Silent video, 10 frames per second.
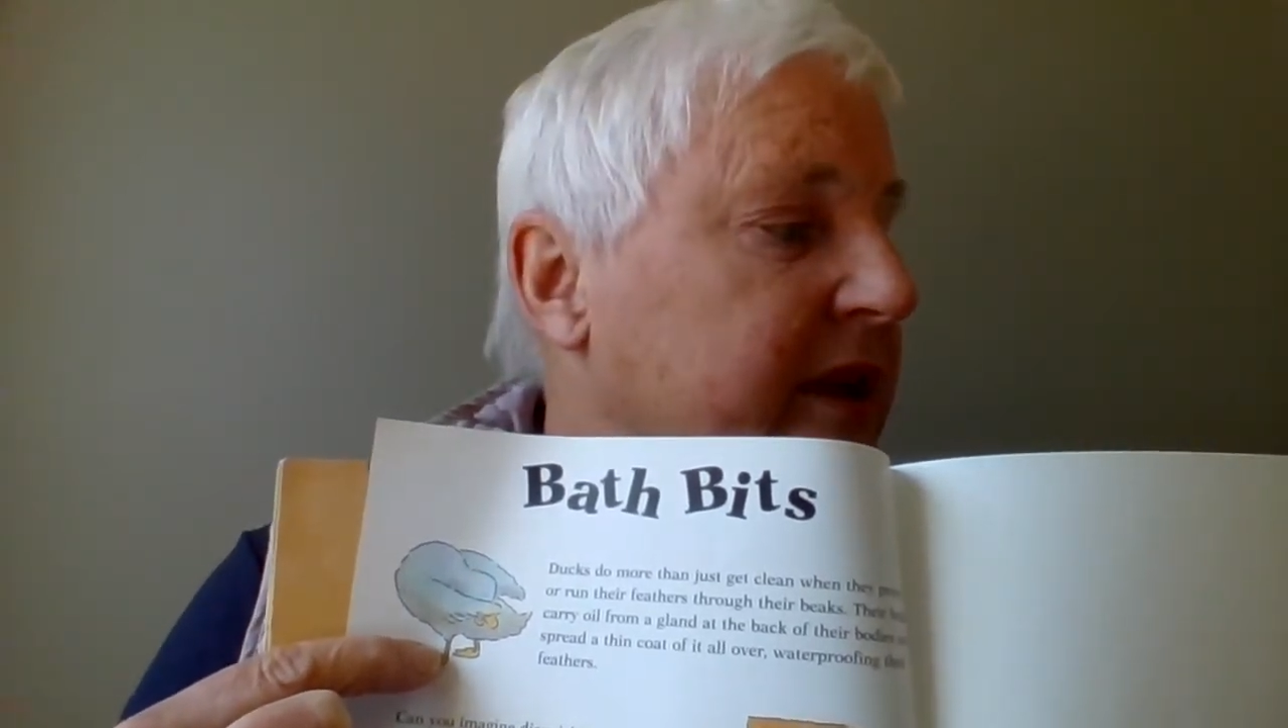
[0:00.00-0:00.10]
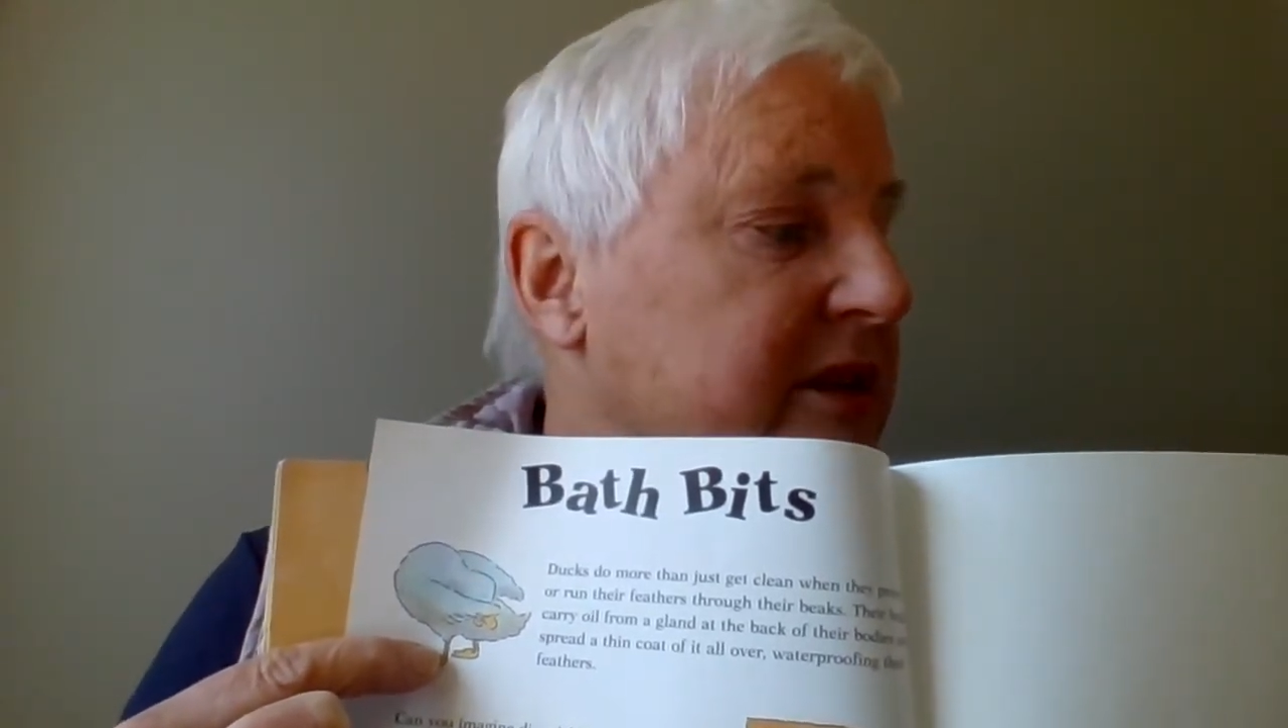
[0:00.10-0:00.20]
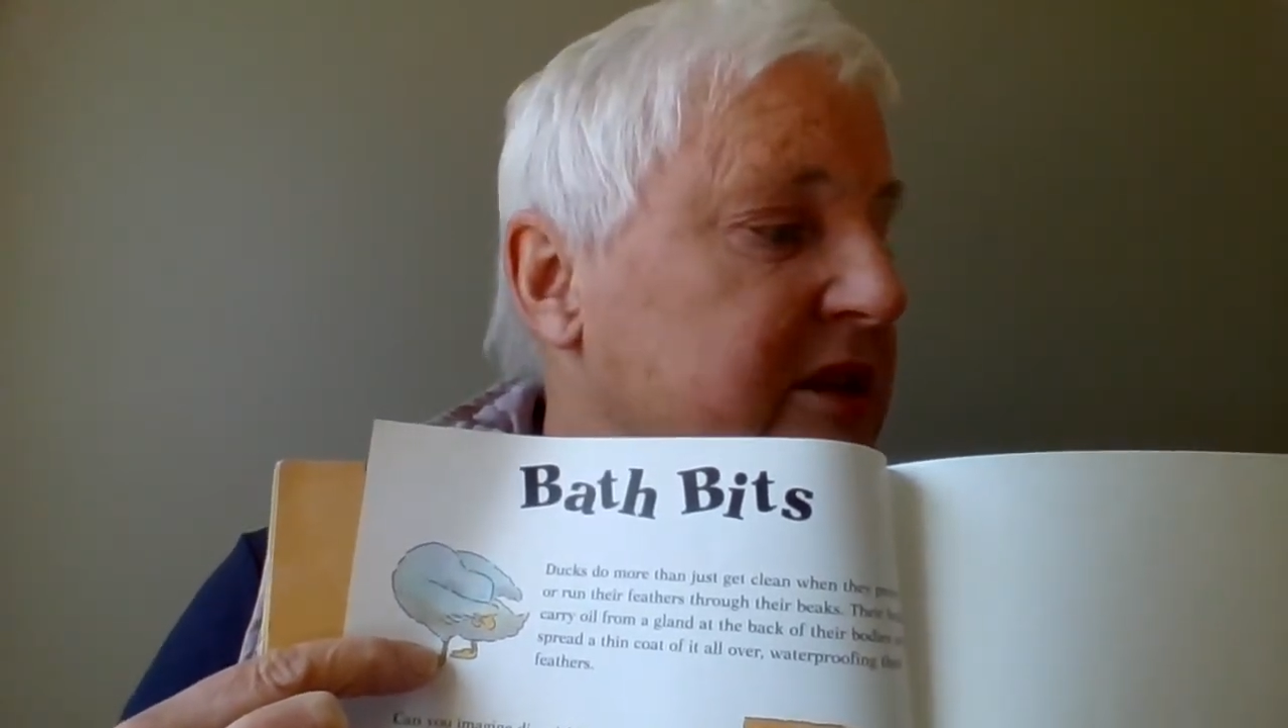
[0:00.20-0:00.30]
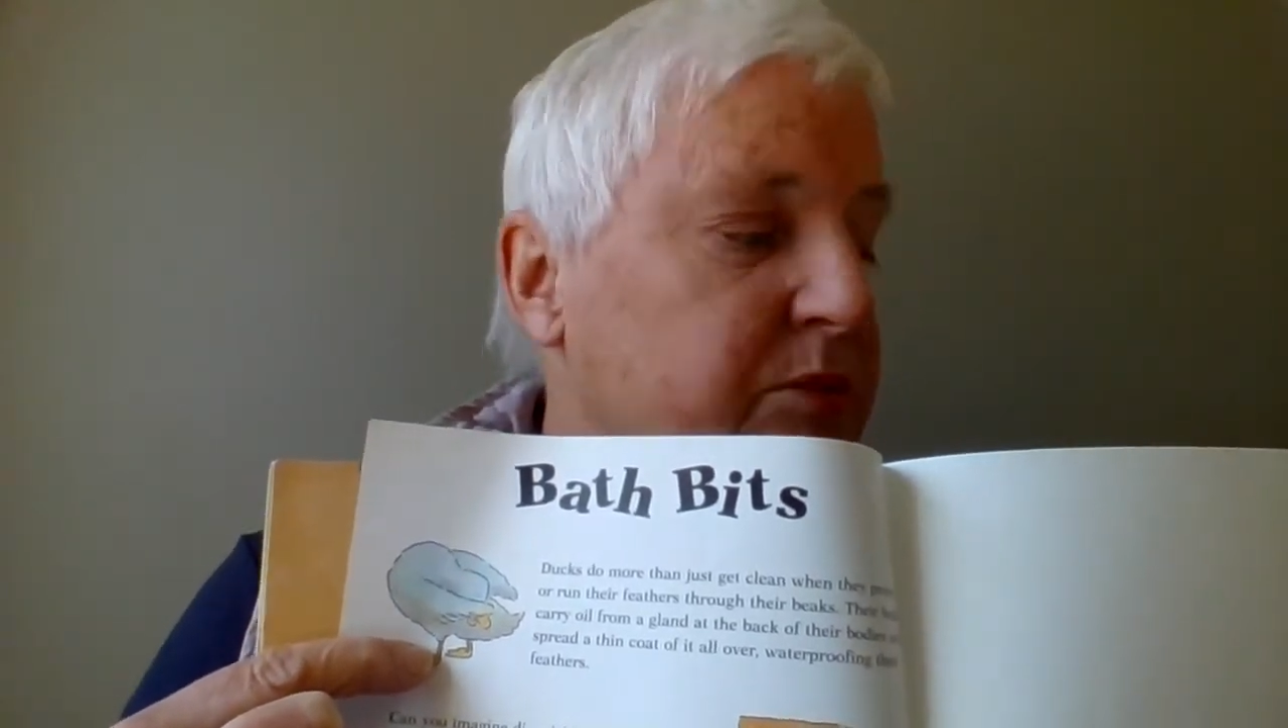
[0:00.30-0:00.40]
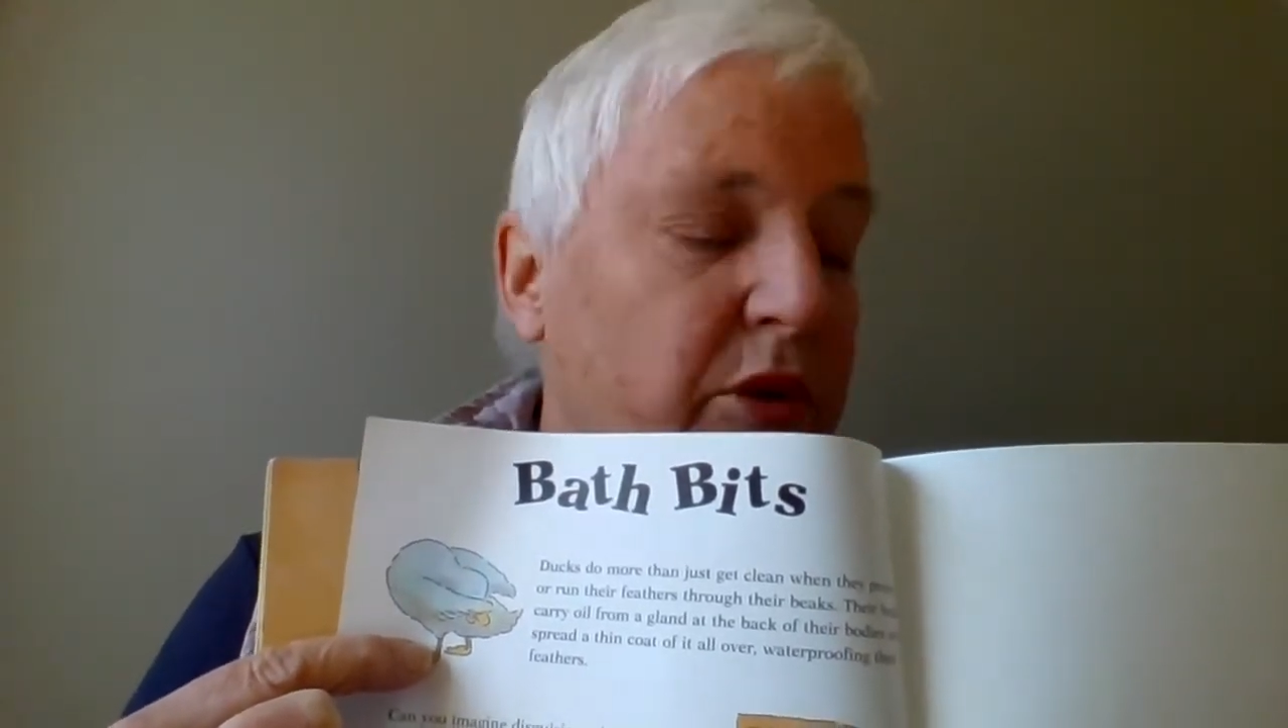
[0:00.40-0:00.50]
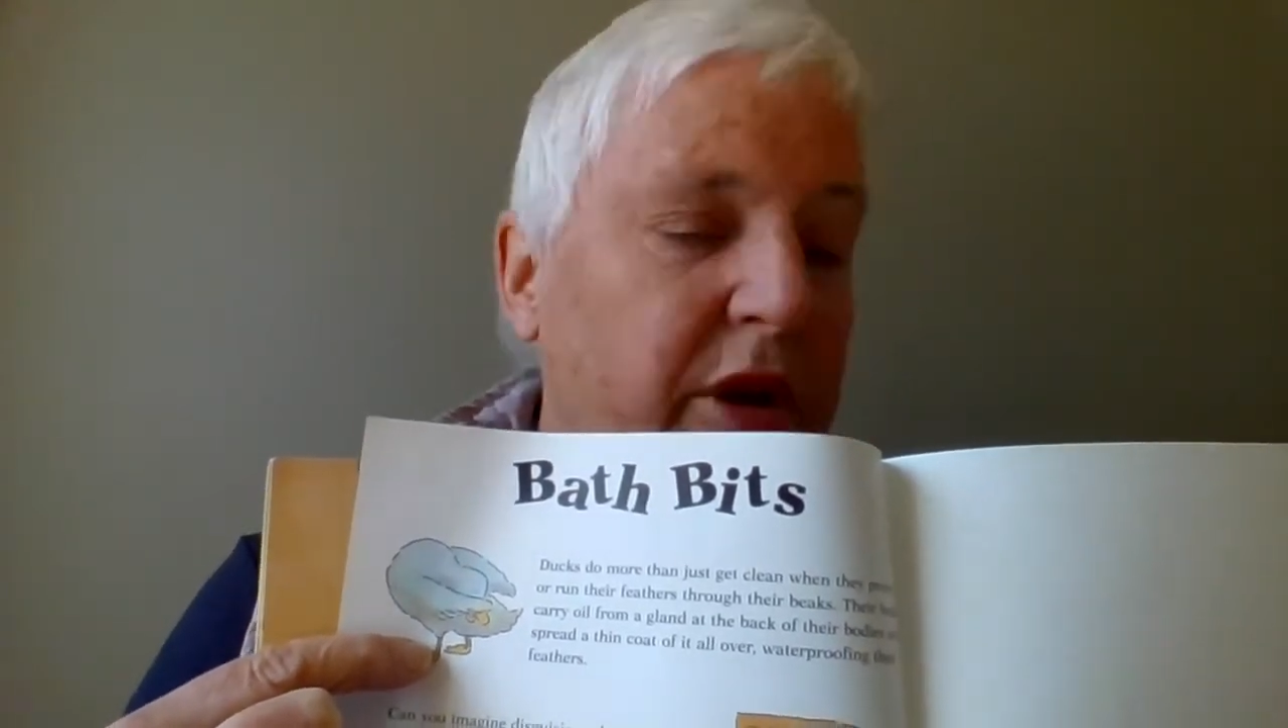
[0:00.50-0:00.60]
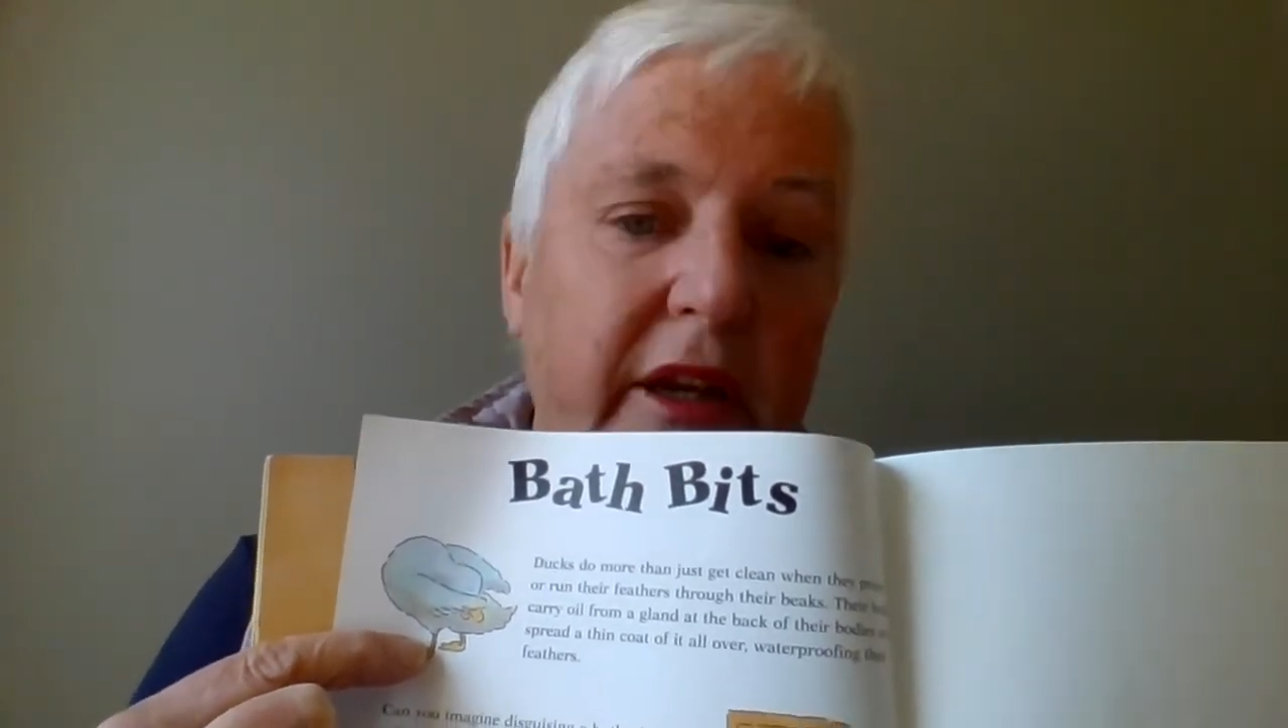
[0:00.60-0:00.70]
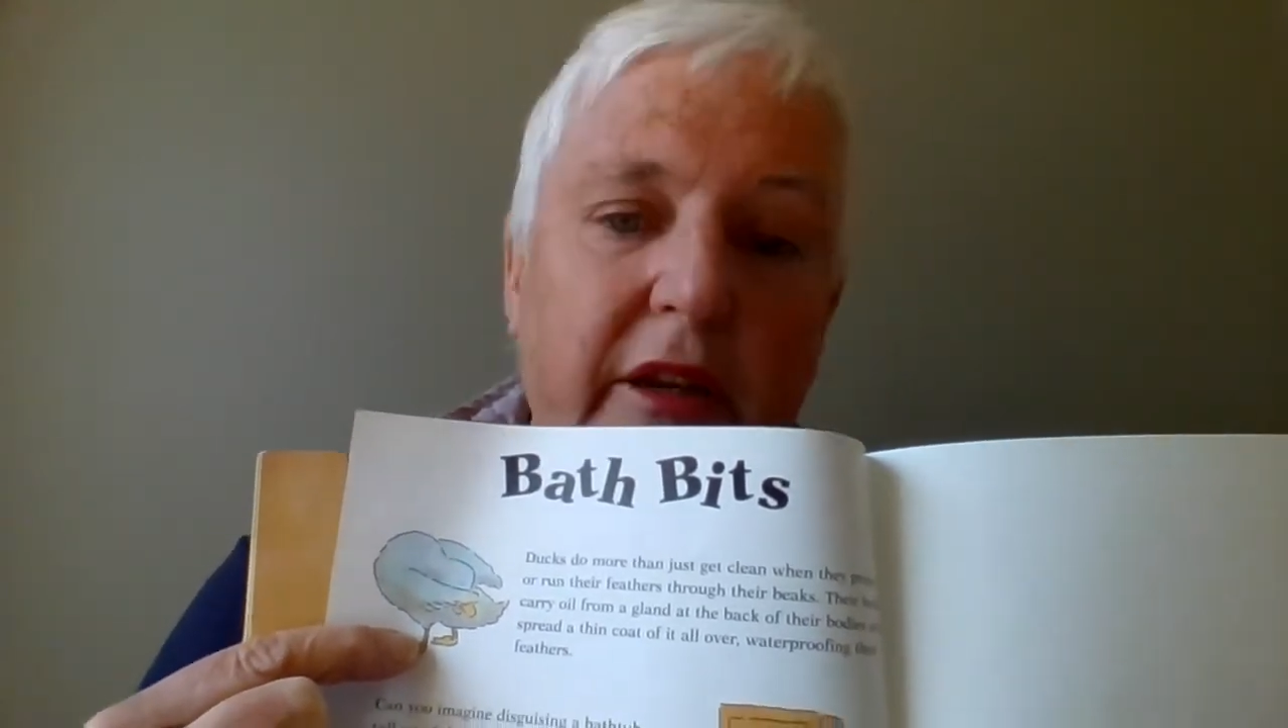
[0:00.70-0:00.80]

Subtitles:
and spread